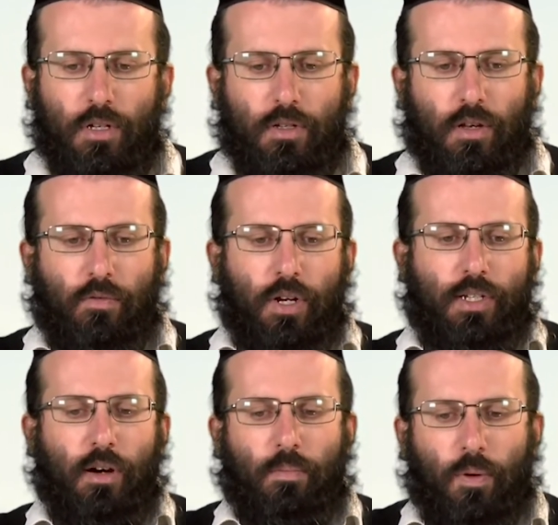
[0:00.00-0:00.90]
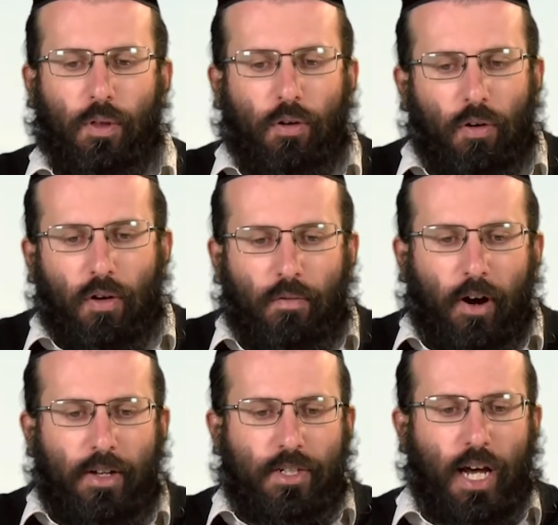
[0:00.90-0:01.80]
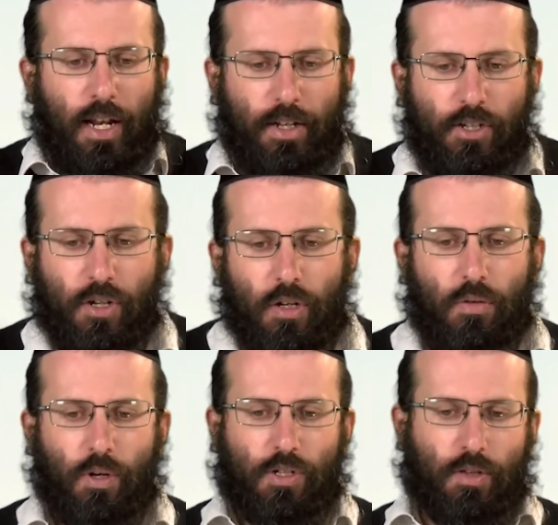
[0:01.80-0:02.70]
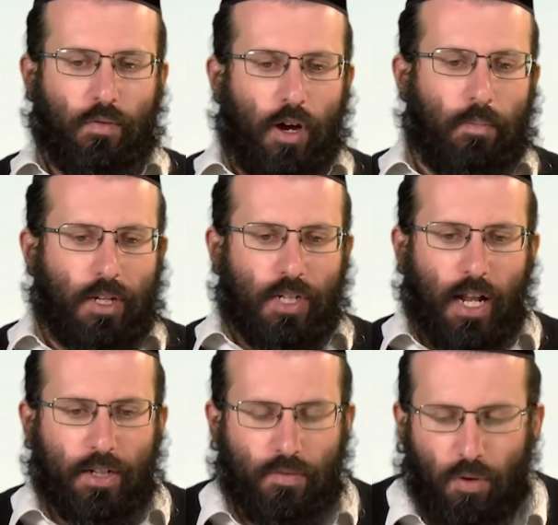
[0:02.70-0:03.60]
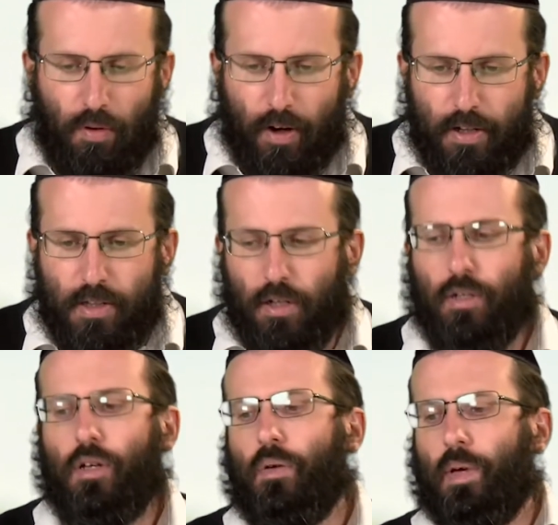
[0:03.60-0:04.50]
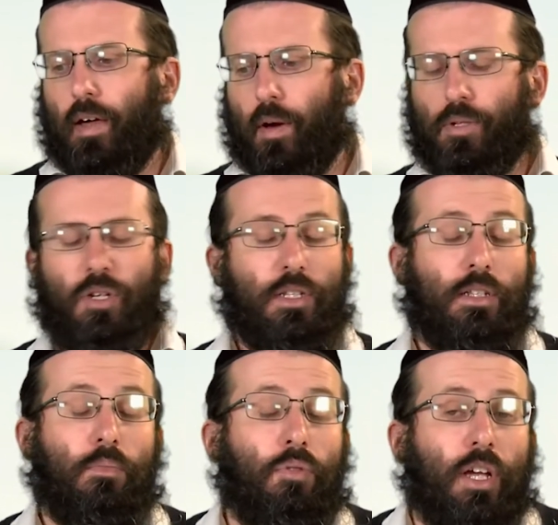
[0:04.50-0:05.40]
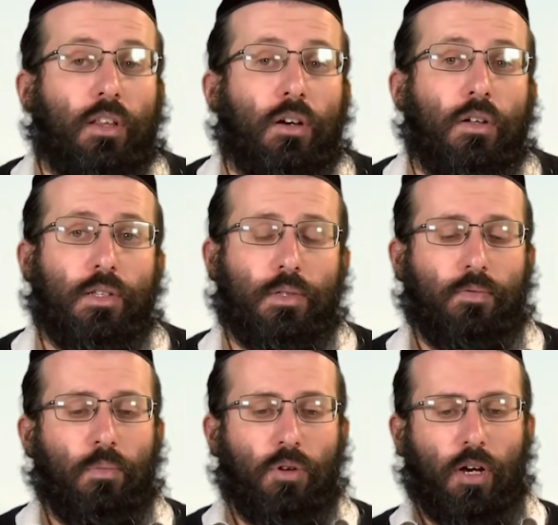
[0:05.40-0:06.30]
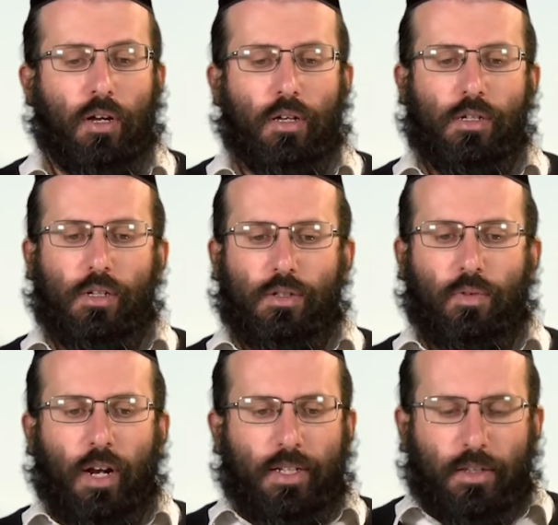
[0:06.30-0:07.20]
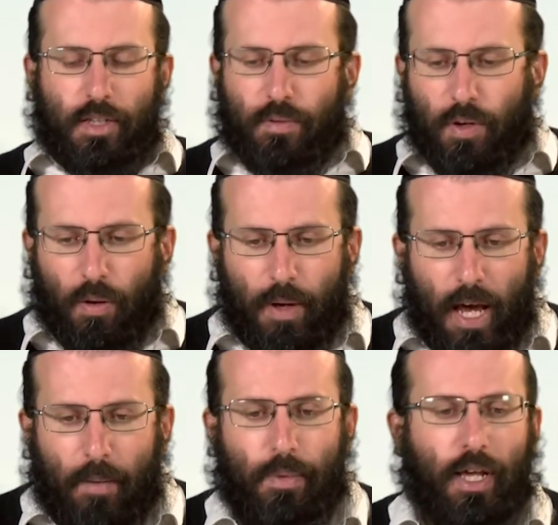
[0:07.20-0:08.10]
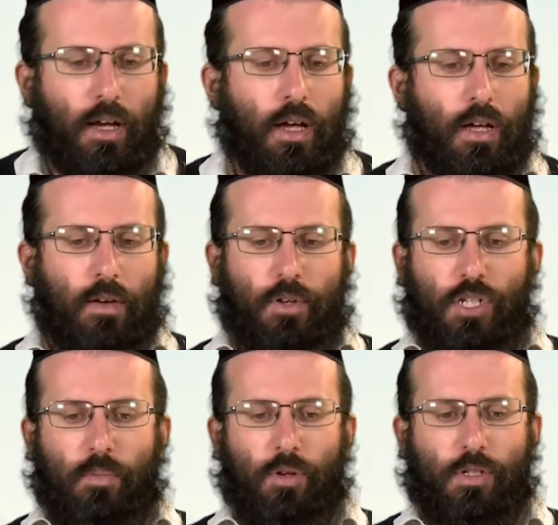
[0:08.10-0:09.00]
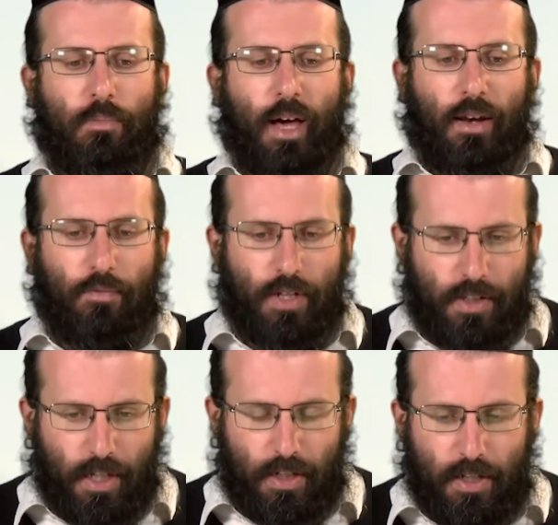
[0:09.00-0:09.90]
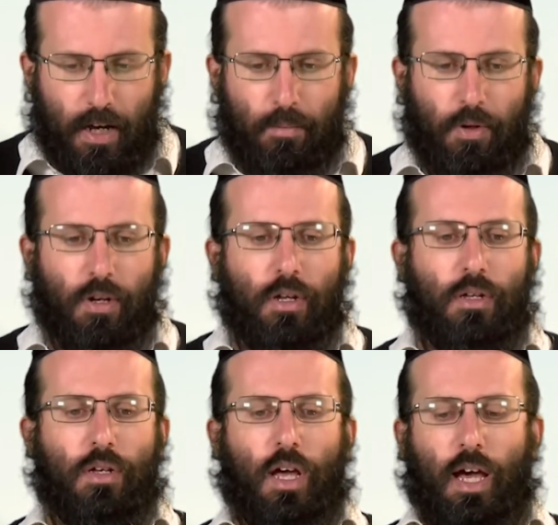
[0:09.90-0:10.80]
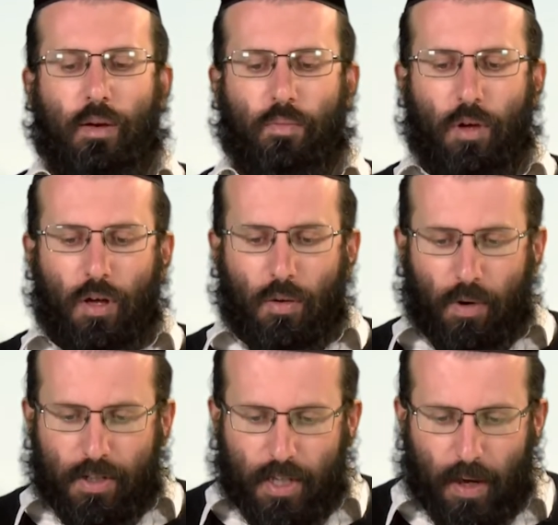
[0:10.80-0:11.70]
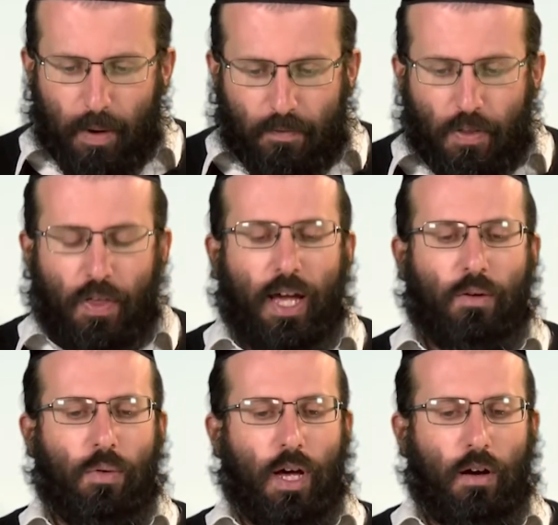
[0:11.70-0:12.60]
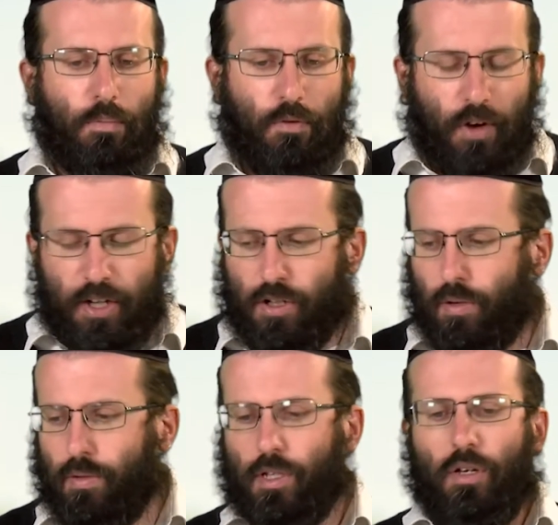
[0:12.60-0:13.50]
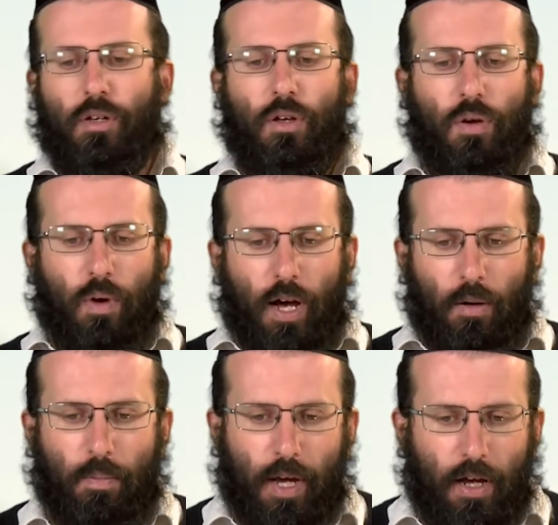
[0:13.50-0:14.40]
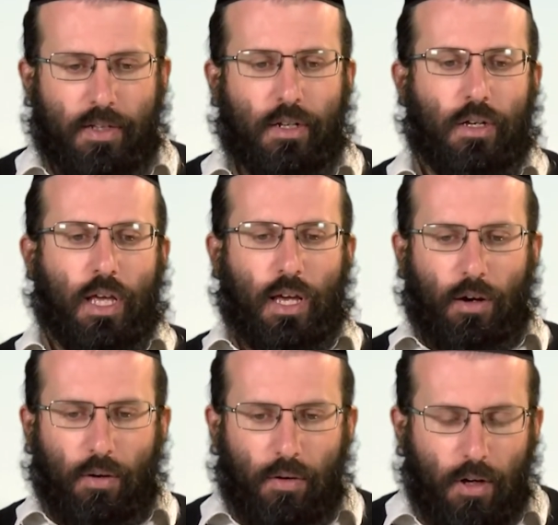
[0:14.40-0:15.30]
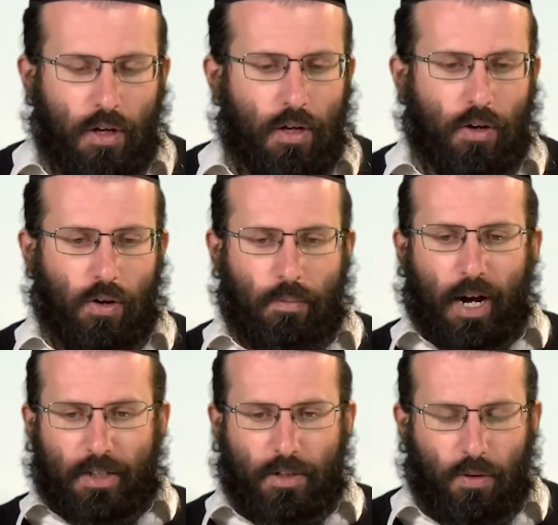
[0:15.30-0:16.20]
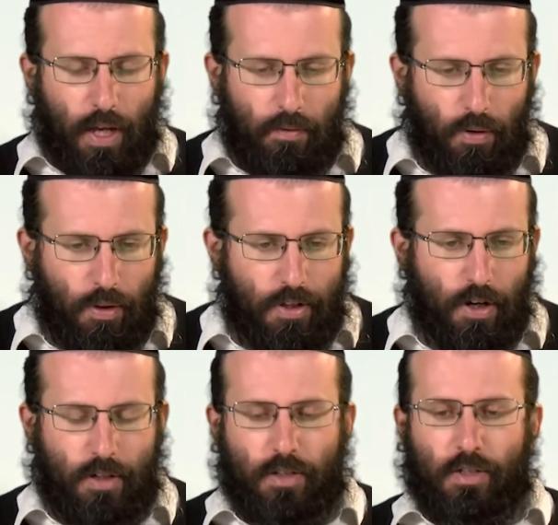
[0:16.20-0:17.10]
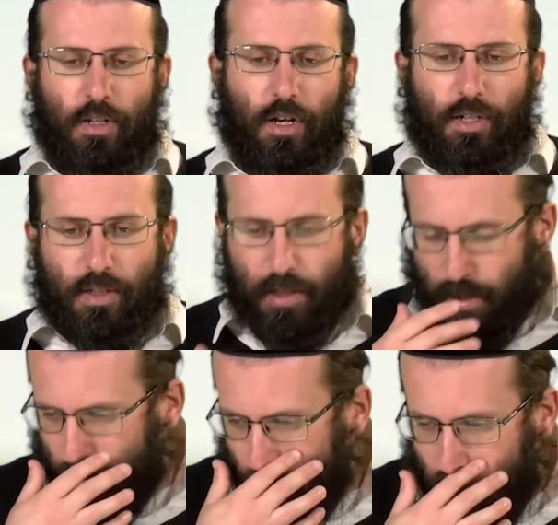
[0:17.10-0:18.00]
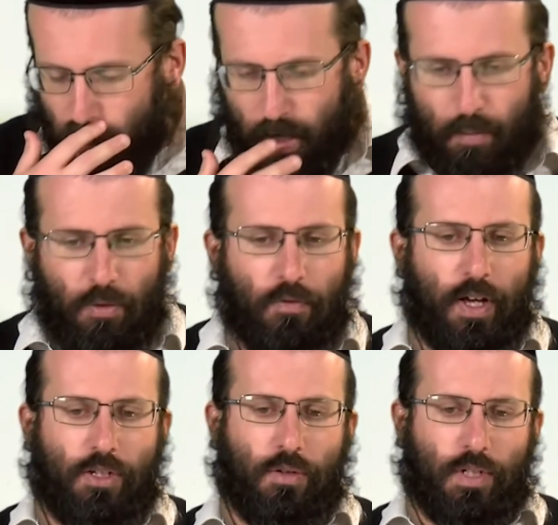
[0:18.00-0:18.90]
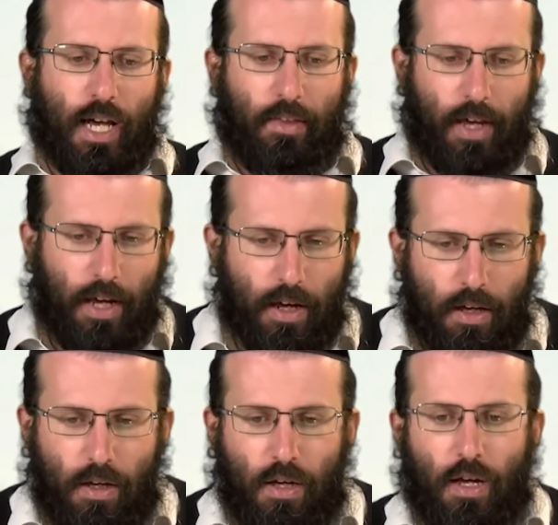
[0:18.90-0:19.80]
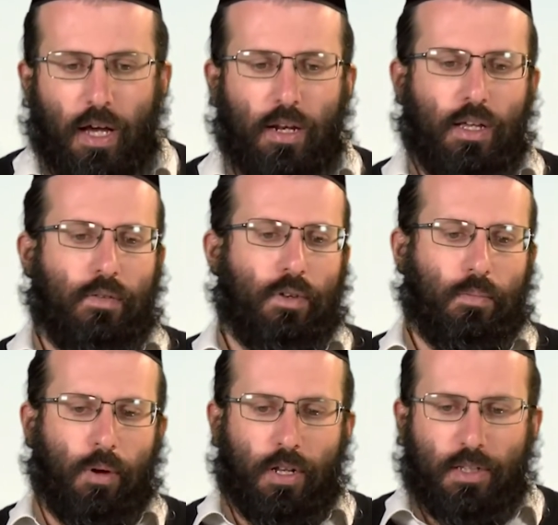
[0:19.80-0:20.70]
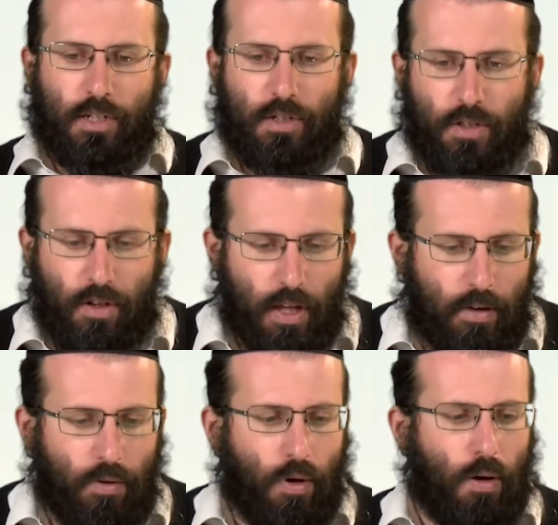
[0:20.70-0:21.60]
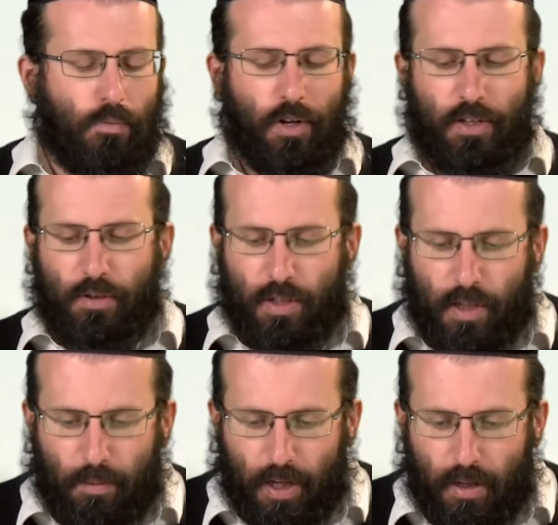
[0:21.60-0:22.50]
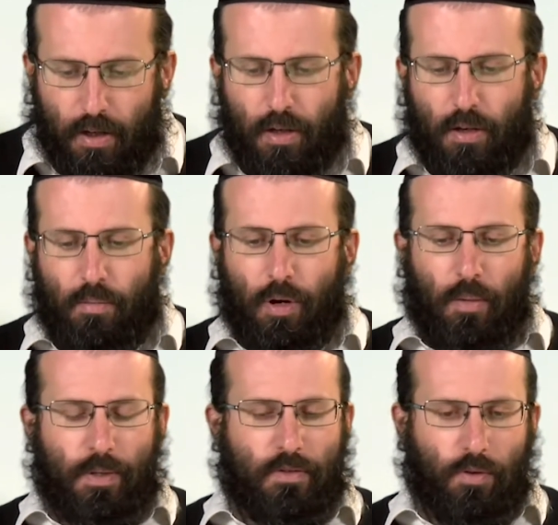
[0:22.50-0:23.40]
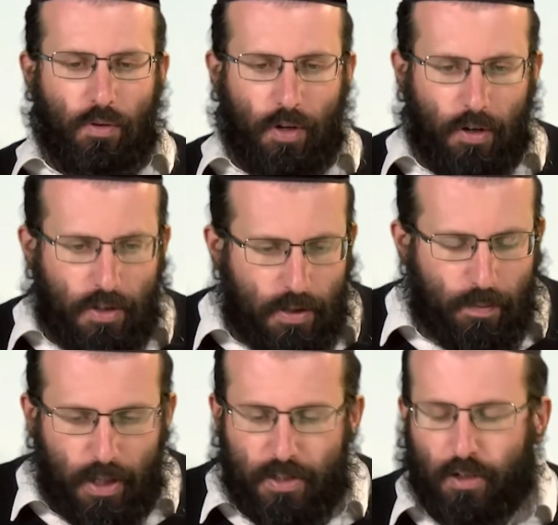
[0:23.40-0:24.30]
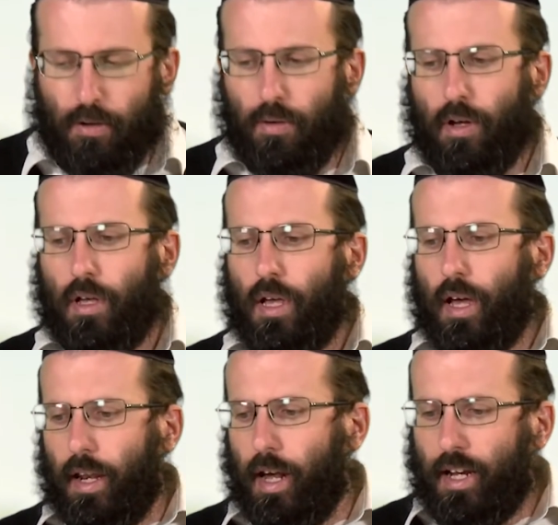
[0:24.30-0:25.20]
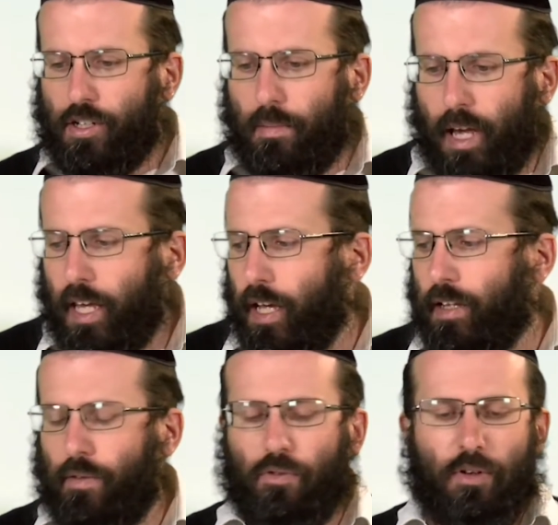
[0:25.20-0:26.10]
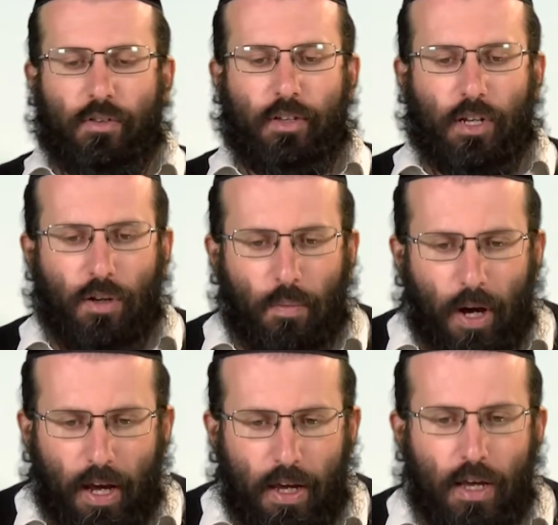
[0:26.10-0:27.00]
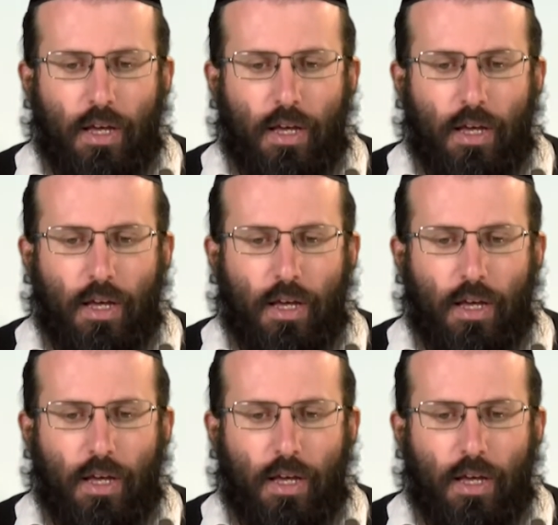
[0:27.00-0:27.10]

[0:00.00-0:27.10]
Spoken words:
So, for example, the coronavirus challenge, which is a very big challenge for all of us, we had the opportunity to bring the concepts of Emuna, to realize that this would not be happening if Hashem wasn't manifesting it to happen. And once again, we have to thank all the health professionals who are helping us heal on a practical level, the doctors and nurses and professionals out there, and even the politicians on level, hopefully are doing something purposeful and not just political. And they're actually making a difference in a good way.